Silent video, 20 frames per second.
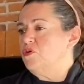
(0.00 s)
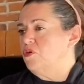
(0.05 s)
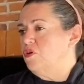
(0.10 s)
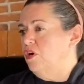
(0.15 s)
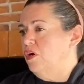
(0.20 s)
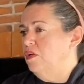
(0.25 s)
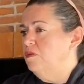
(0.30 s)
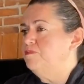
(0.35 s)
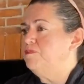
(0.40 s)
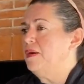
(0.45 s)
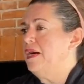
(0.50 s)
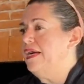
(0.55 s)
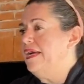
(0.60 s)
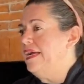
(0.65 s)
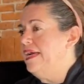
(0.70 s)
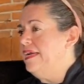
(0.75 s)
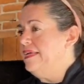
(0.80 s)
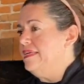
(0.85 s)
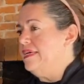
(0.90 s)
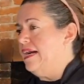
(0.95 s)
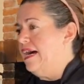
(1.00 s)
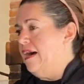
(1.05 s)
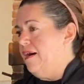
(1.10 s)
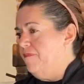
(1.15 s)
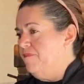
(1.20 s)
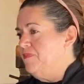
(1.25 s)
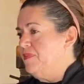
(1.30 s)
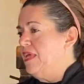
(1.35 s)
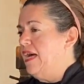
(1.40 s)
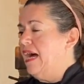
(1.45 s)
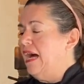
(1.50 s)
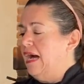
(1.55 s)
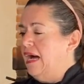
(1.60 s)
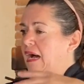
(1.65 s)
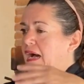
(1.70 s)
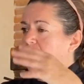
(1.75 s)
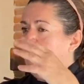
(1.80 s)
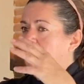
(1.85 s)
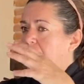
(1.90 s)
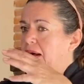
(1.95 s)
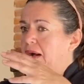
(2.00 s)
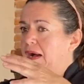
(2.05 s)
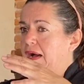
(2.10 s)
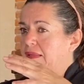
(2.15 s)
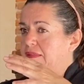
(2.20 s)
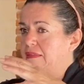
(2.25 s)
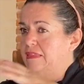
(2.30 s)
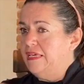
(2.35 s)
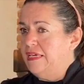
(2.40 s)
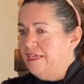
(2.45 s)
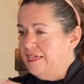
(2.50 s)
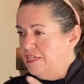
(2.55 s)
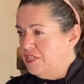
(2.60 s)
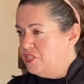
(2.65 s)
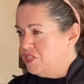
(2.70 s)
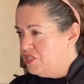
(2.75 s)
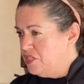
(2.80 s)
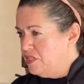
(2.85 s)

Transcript: call paella a dish